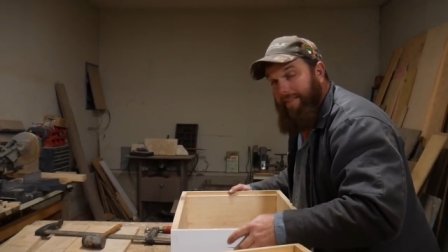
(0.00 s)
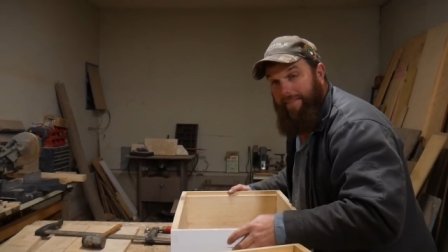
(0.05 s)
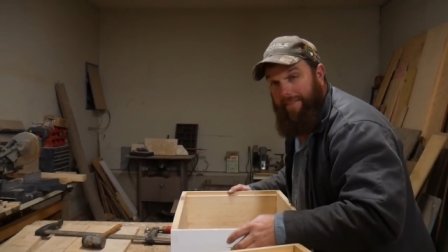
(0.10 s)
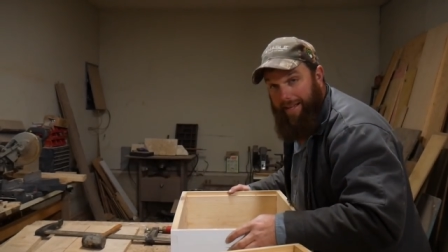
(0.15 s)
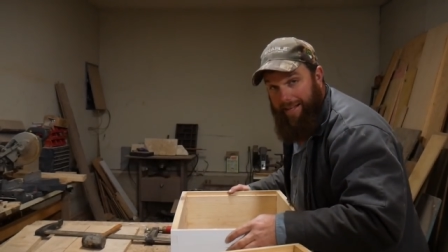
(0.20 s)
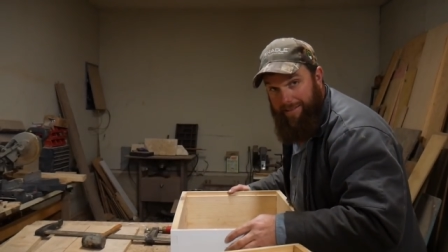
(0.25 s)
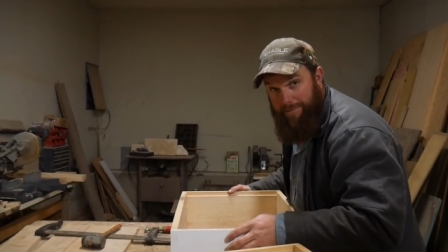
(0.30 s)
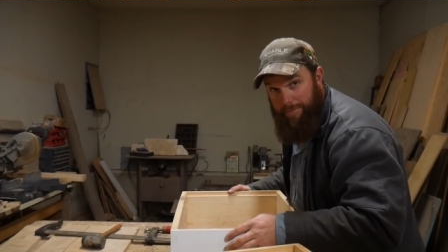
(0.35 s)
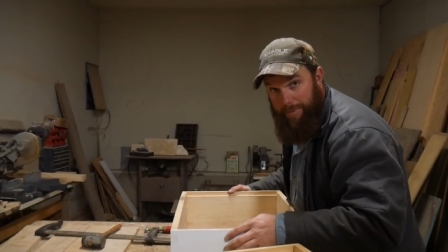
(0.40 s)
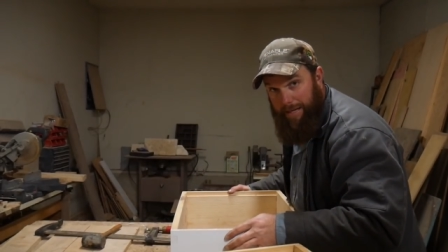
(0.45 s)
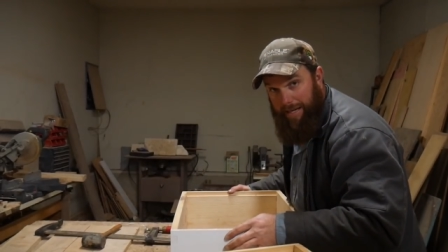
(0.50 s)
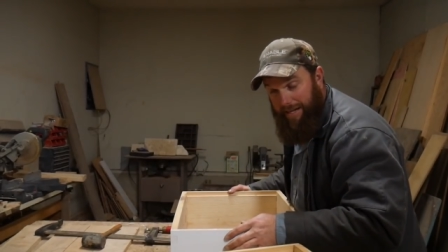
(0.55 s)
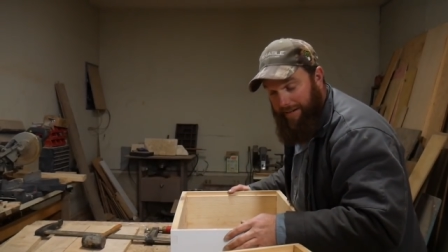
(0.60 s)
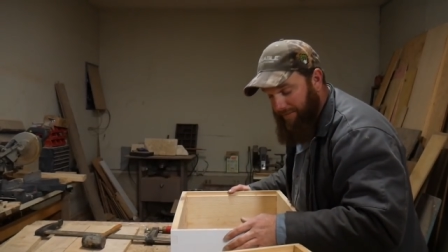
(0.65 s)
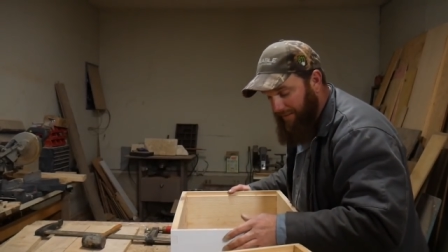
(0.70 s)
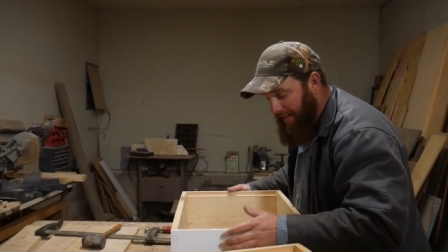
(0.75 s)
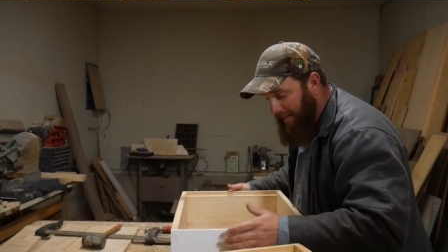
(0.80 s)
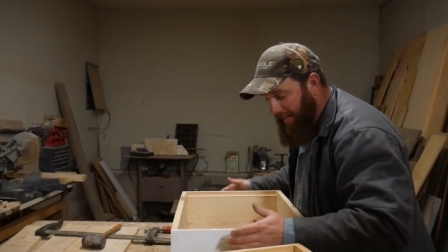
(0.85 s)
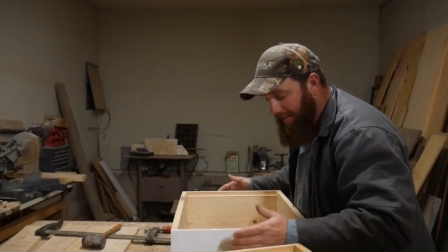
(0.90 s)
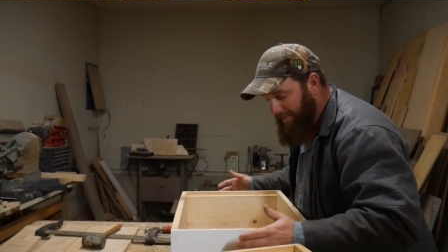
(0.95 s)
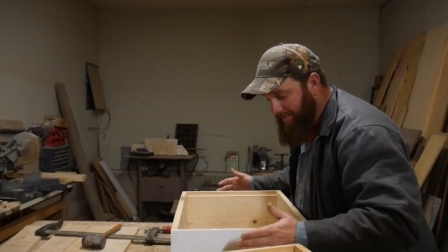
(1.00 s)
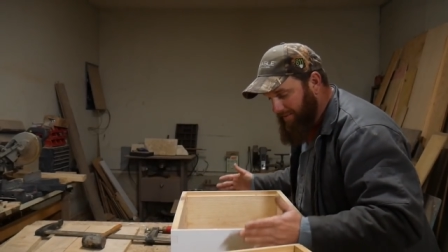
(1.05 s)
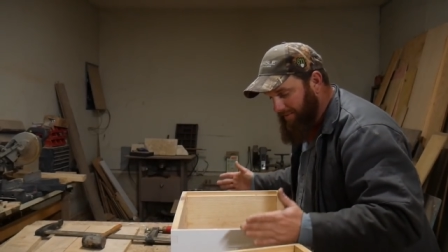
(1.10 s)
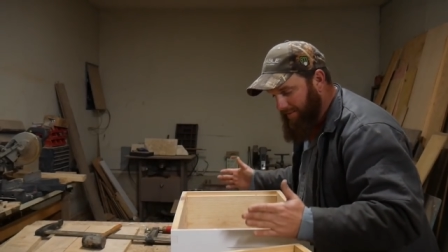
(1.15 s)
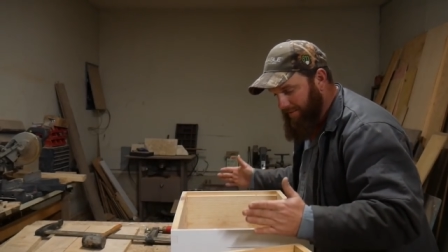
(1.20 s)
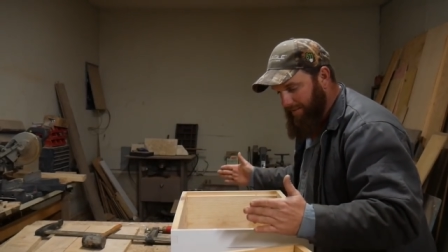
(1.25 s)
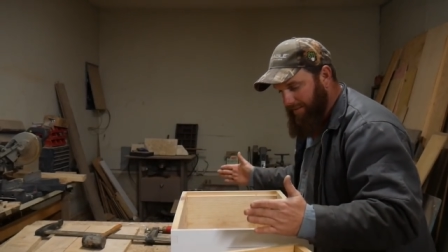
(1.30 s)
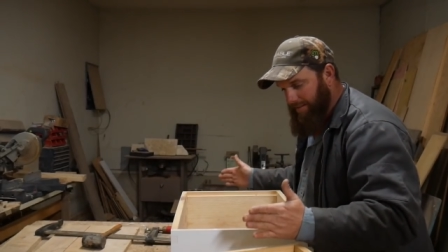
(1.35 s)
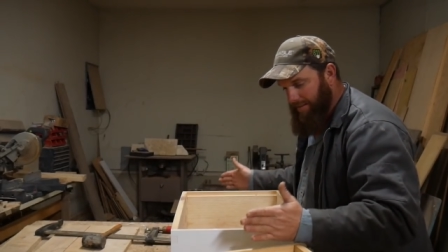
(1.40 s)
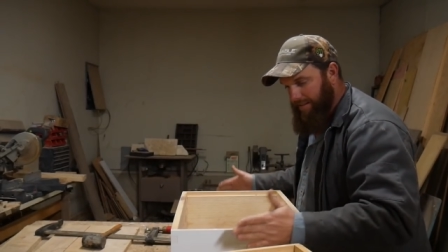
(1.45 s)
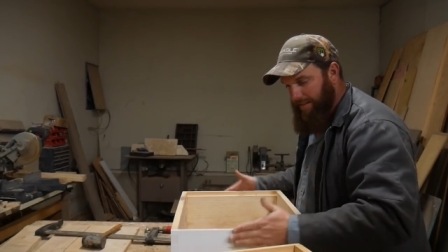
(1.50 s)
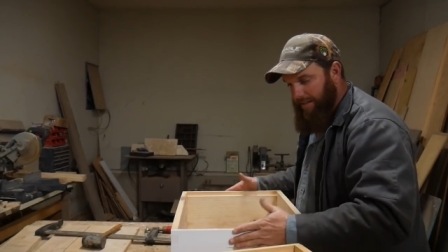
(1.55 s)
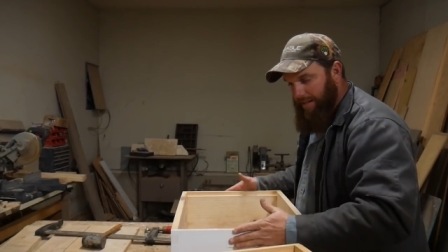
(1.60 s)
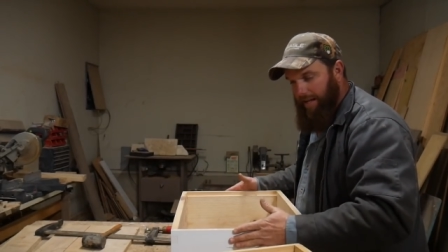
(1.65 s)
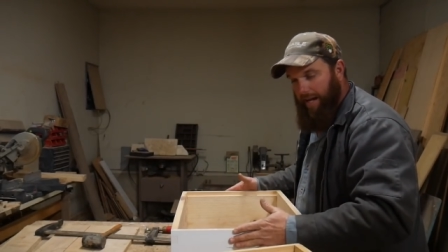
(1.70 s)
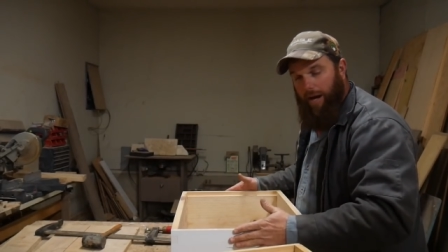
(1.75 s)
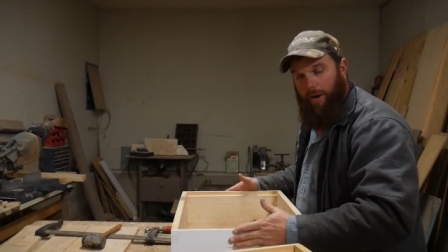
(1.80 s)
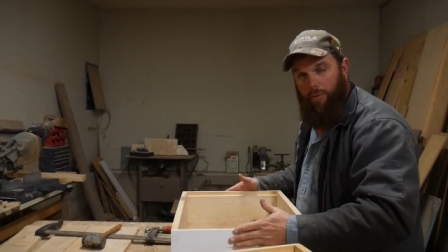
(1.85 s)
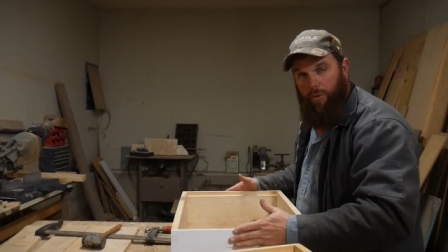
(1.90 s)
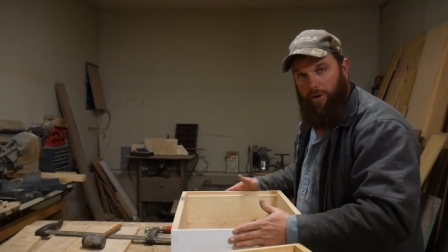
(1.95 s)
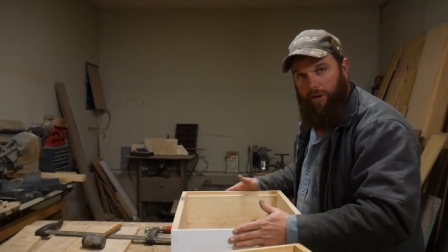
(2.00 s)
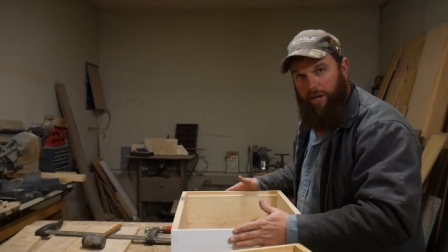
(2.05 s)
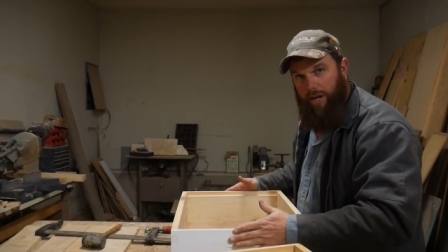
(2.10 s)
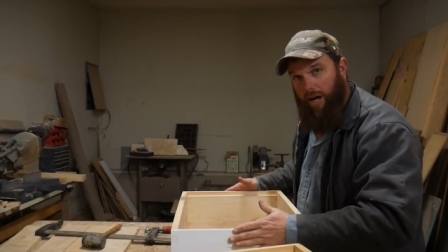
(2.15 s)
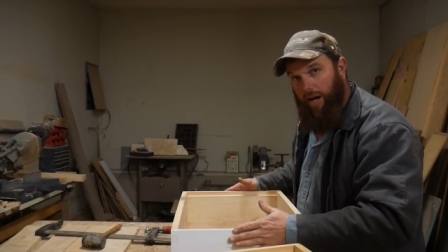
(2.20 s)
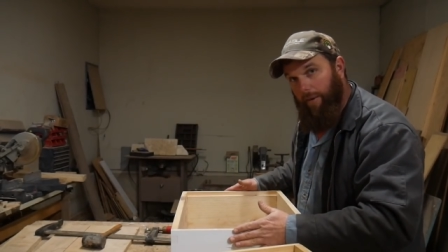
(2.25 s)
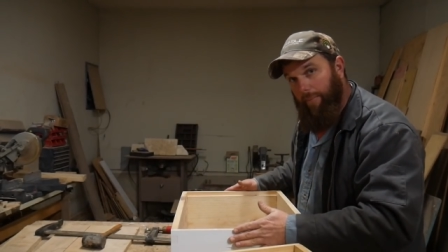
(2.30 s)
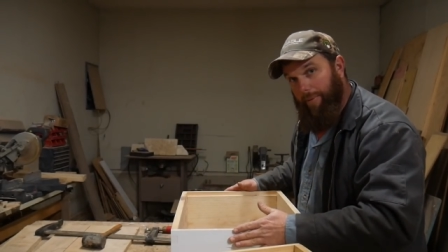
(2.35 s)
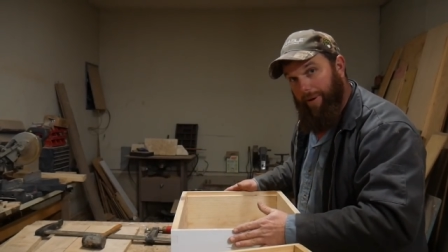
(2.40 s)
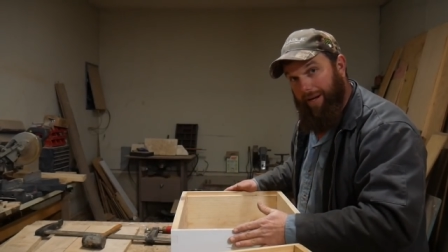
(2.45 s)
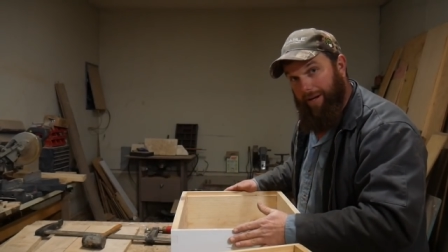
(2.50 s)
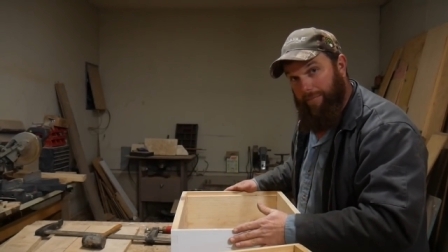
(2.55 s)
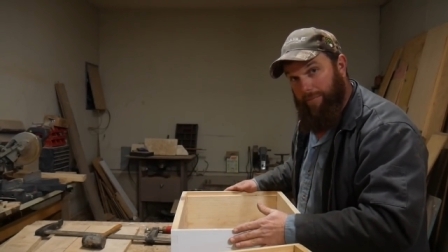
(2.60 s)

That's my advice. I would not paint